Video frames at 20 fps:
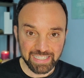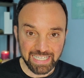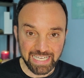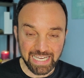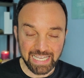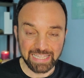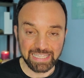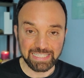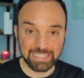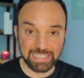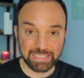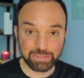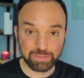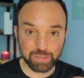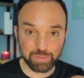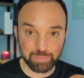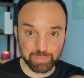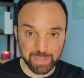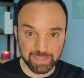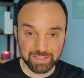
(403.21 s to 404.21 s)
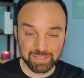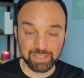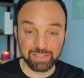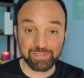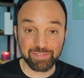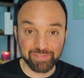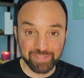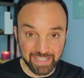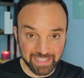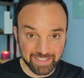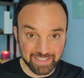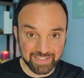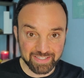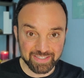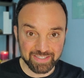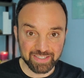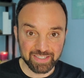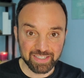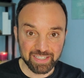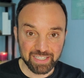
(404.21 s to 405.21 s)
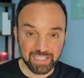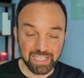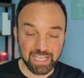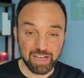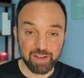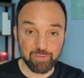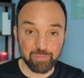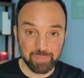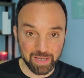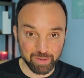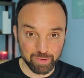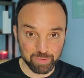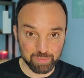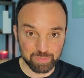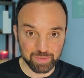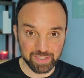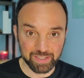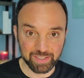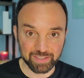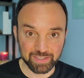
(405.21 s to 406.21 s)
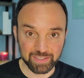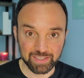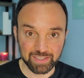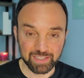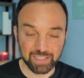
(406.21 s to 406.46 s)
and the detrimental effects of mouth breathing.